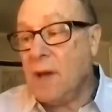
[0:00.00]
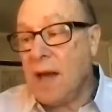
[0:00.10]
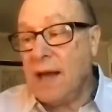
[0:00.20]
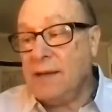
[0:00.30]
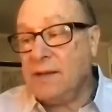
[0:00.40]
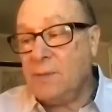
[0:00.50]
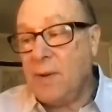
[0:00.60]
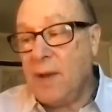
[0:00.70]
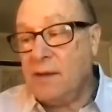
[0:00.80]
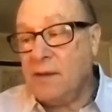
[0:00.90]
I
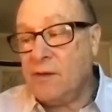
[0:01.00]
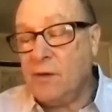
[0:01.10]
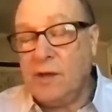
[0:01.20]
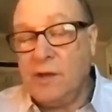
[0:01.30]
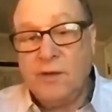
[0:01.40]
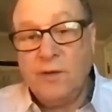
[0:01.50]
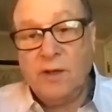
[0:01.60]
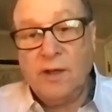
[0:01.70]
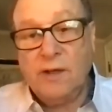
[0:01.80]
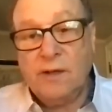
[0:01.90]
spent 32
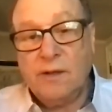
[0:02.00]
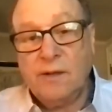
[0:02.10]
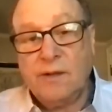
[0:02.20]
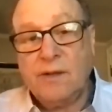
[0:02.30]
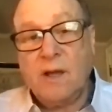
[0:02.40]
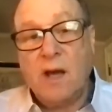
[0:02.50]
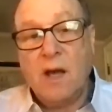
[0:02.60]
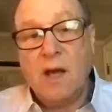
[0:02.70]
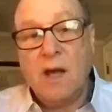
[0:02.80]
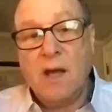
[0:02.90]
years
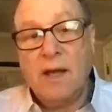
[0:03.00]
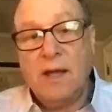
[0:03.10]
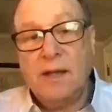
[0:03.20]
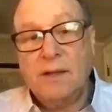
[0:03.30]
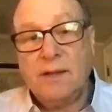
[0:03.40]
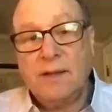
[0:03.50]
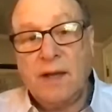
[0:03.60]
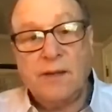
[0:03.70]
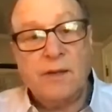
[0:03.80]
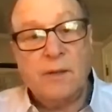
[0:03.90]
in
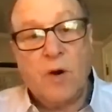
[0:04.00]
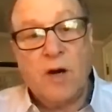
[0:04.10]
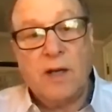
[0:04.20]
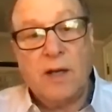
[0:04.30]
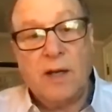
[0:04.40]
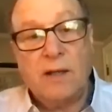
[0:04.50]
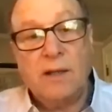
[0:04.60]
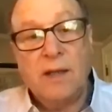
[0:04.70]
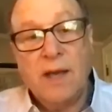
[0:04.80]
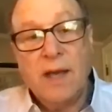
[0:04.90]
sales and
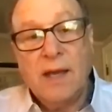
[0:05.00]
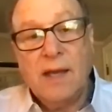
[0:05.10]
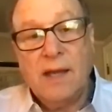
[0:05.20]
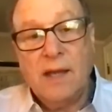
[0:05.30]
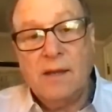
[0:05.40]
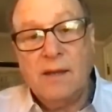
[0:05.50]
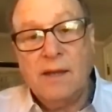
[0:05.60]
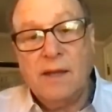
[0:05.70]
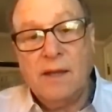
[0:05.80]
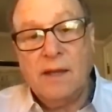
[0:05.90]
marketing in
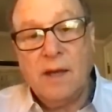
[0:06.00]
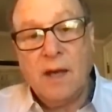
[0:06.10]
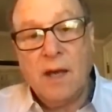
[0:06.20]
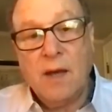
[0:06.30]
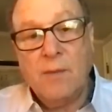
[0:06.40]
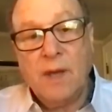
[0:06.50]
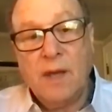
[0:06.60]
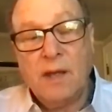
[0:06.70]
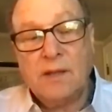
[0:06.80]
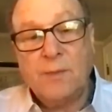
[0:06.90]
the
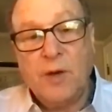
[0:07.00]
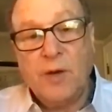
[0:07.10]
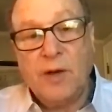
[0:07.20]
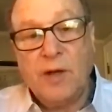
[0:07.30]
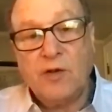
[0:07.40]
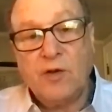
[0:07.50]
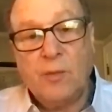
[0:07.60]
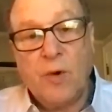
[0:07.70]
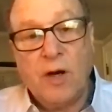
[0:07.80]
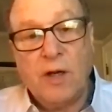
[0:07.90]
experiential
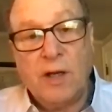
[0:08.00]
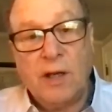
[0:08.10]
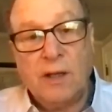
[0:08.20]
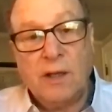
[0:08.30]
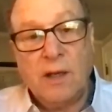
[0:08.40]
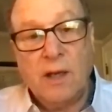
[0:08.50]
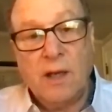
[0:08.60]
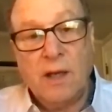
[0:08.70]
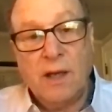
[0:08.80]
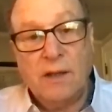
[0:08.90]
marketing
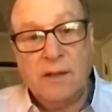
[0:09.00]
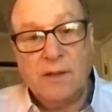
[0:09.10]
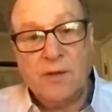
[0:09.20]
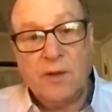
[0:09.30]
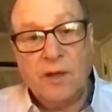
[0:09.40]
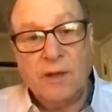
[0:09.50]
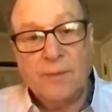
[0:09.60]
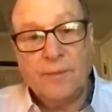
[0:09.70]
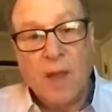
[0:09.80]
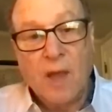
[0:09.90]
industry,
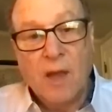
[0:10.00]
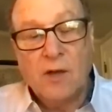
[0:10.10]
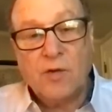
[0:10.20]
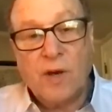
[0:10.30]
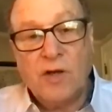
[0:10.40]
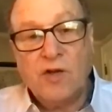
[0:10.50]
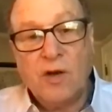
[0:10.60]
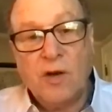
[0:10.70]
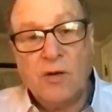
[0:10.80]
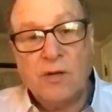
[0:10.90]
trade
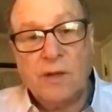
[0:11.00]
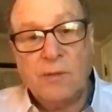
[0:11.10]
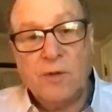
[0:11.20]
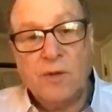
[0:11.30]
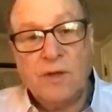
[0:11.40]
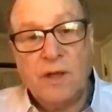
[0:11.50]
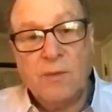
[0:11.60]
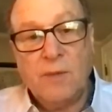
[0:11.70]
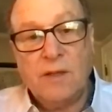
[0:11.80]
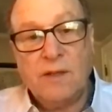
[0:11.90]
shows and
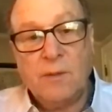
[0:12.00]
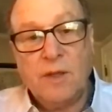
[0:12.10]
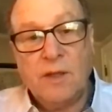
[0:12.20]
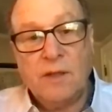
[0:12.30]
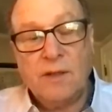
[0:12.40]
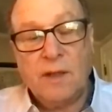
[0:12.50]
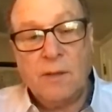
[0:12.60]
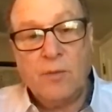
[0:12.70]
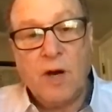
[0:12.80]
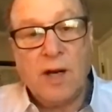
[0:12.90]
museum exhibits
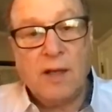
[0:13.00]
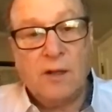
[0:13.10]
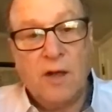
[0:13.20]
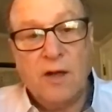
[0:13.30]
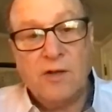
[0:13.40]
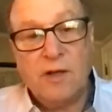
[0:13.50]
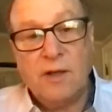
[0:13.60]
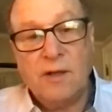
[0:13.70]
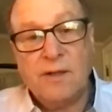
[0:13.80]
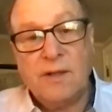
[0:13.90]
and product
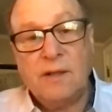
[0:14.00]
launches.